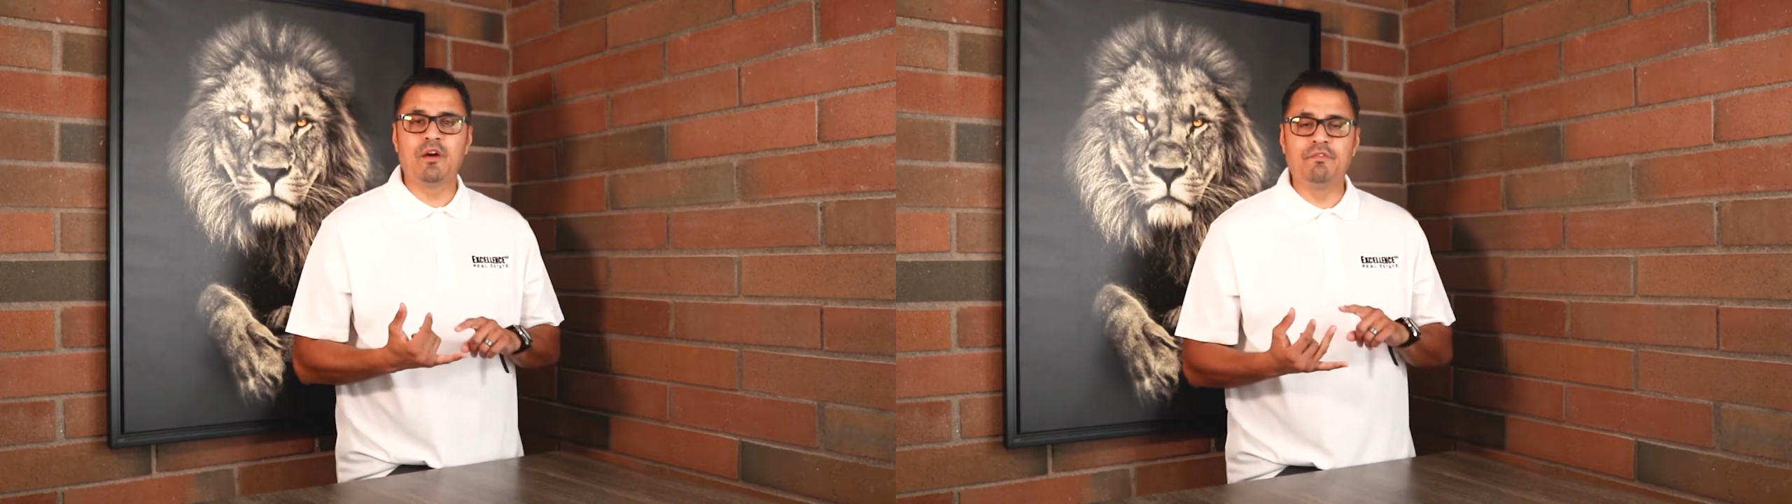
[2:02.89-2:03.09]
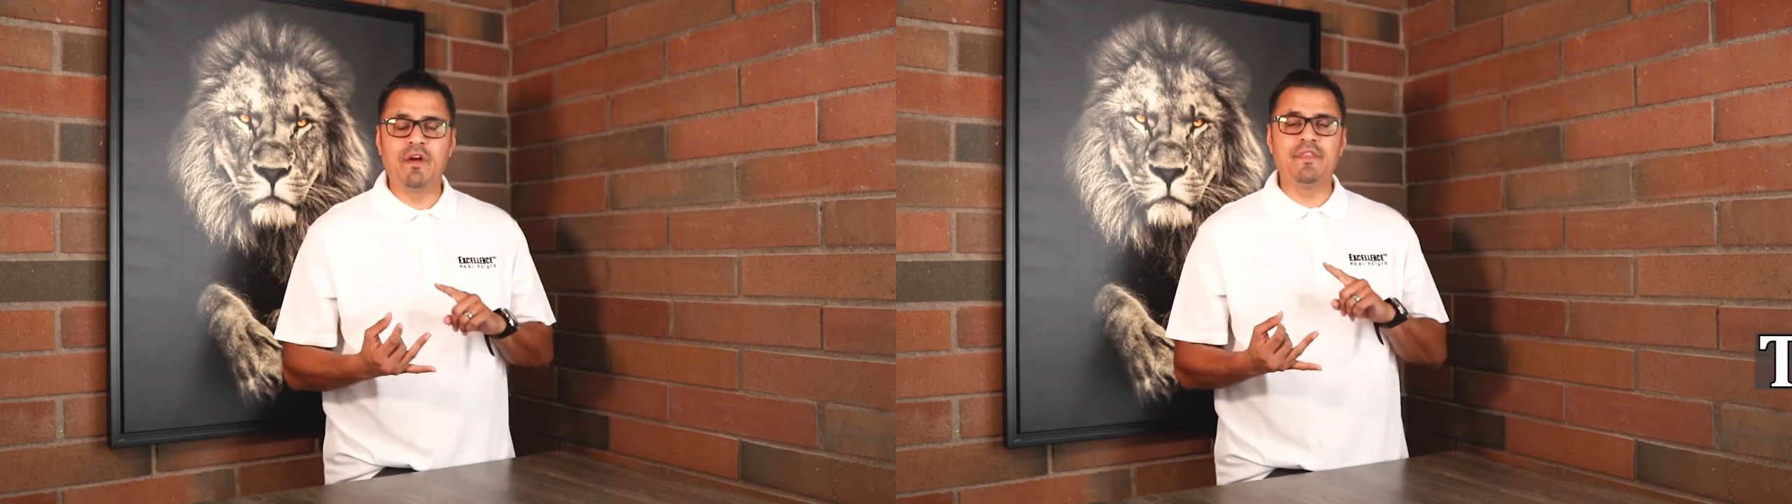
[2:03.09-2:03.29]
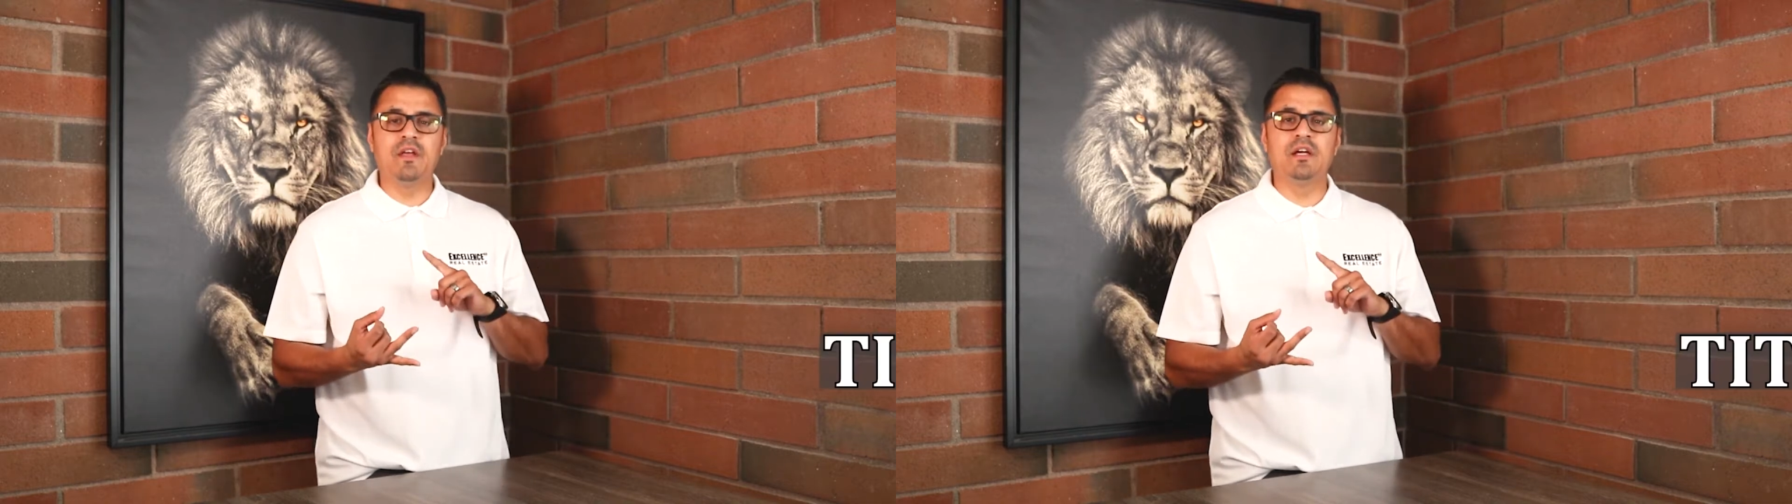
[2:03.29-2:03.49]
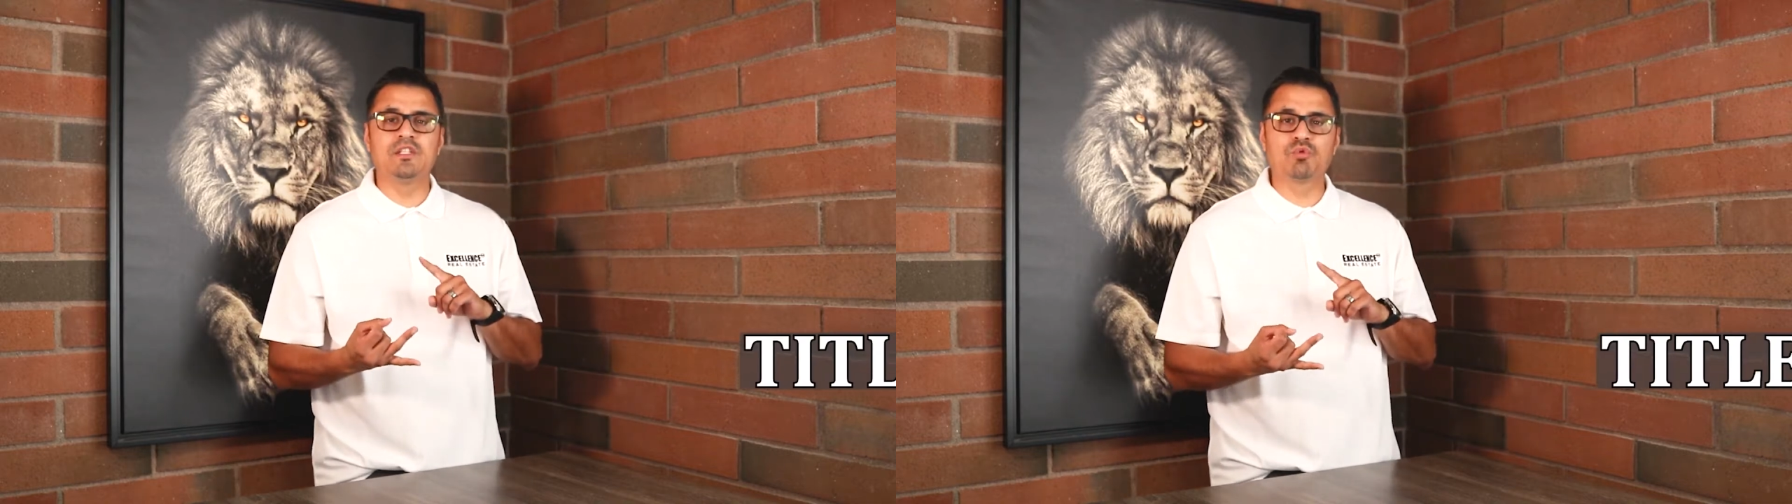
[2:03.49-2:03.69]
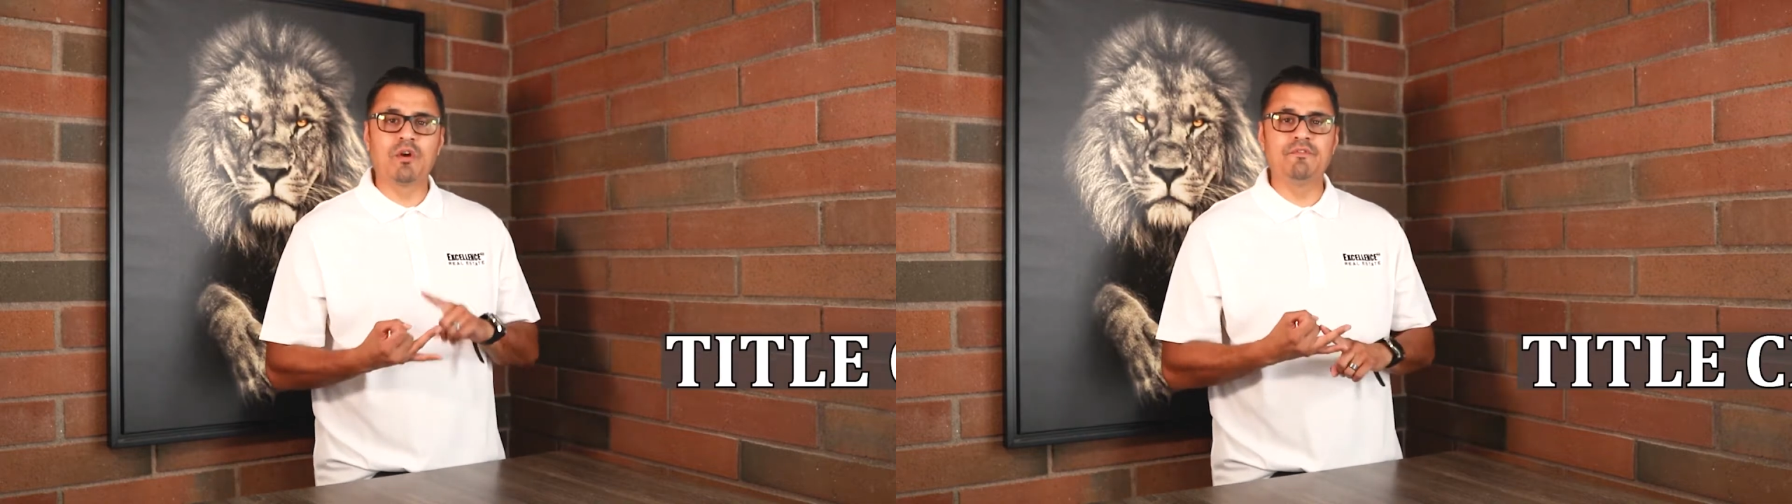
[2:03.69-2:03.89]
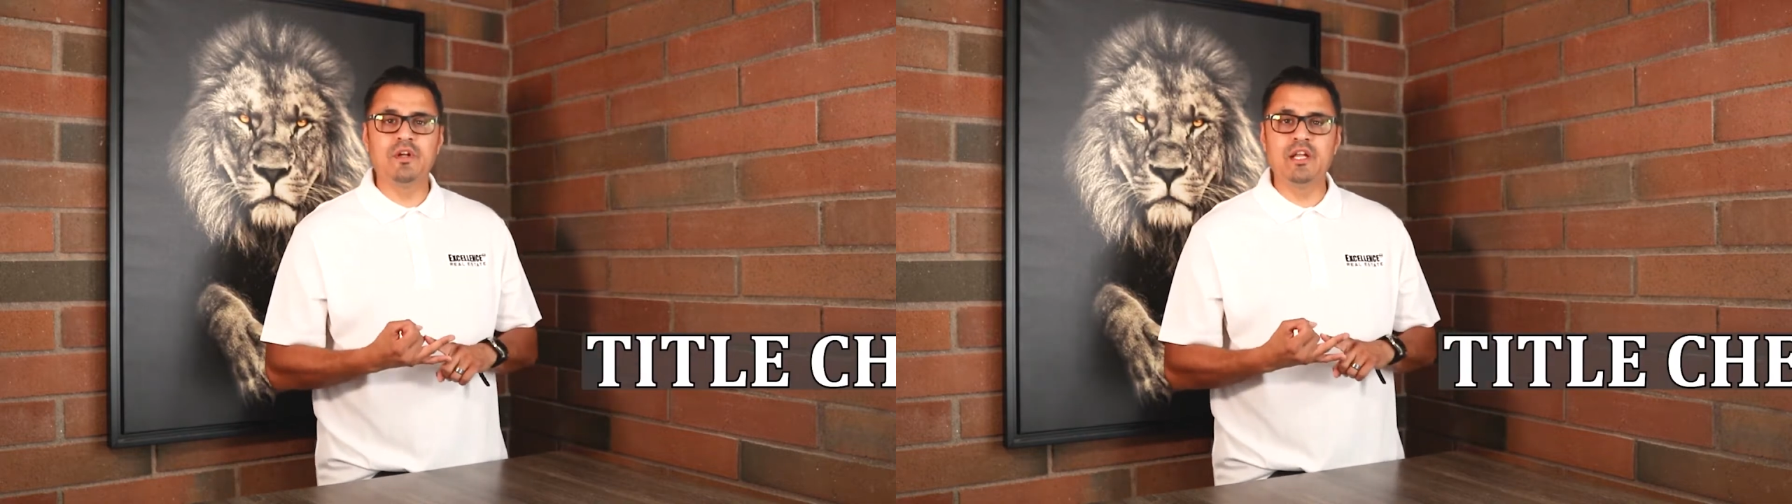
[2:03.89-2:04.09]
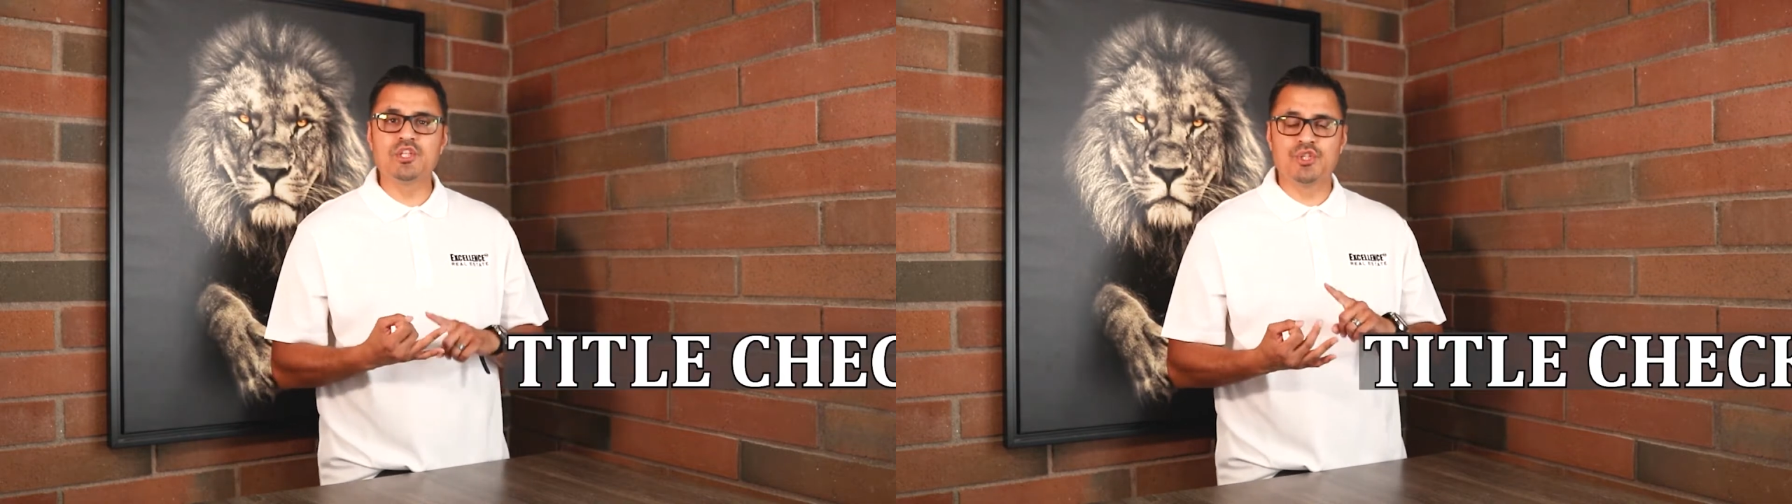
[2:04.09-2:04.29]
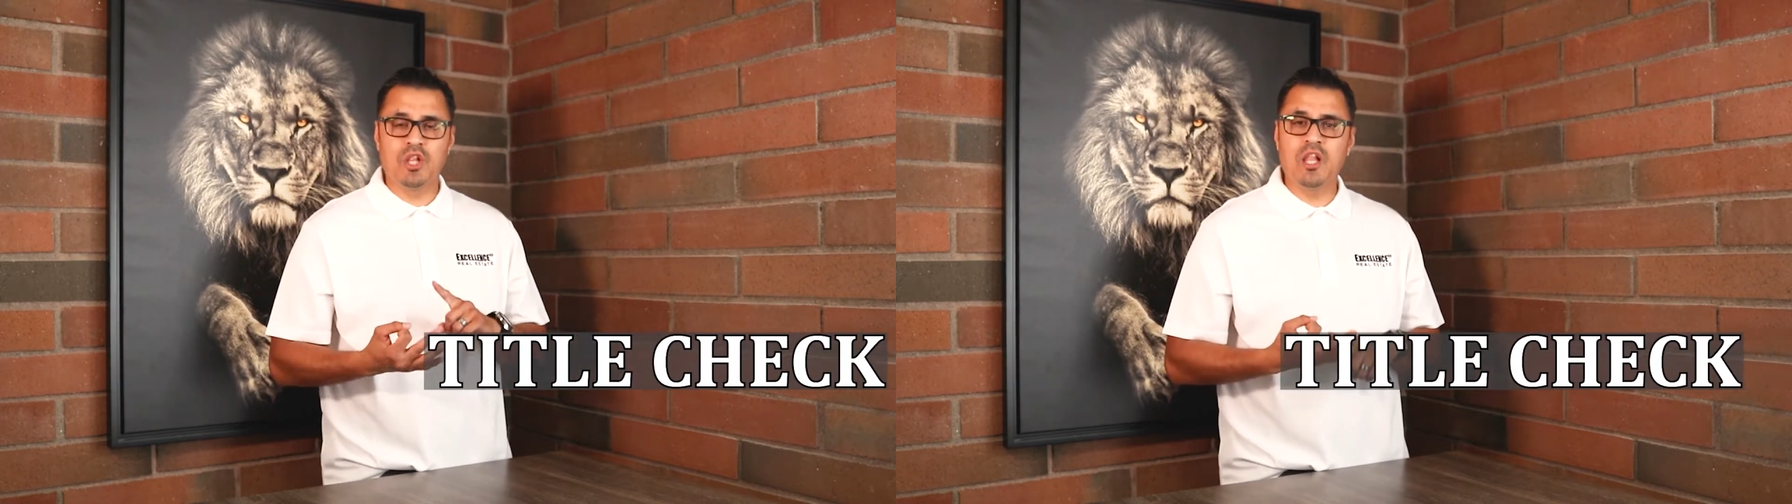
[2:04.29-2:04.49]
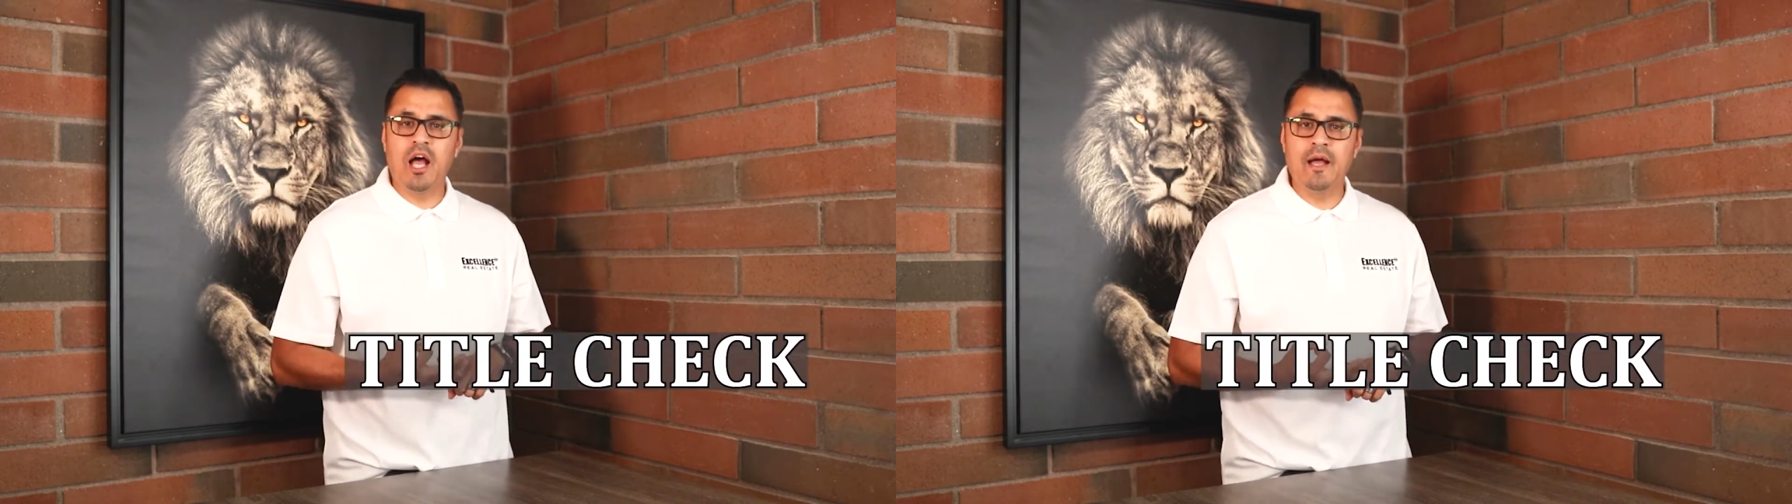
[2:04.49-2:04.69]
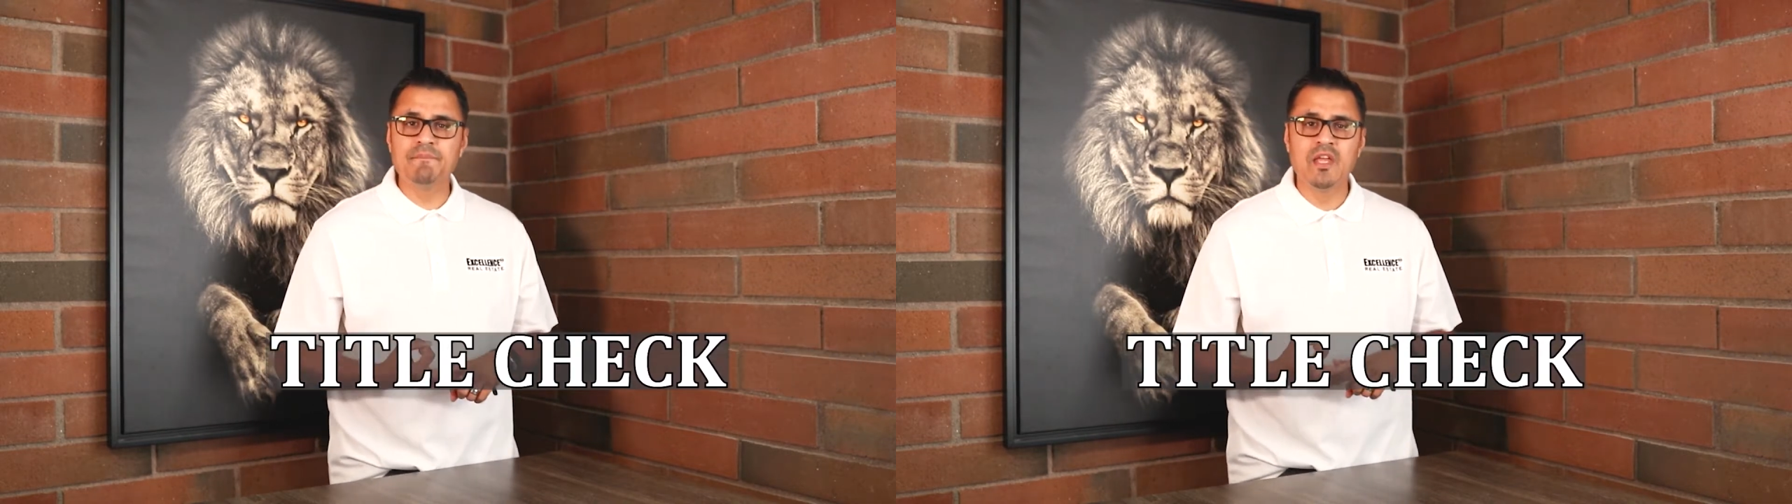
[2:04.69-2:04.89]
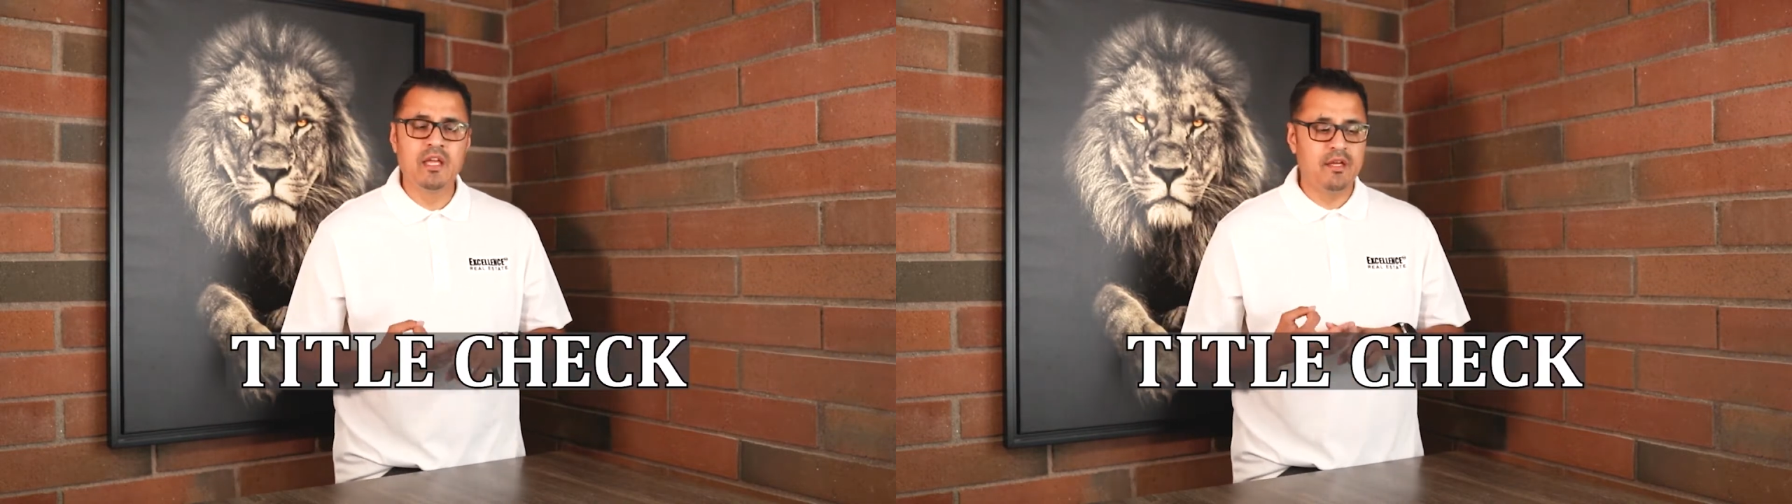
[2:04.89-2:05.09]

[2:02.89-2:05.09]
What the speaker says: verify the square footage, the lot,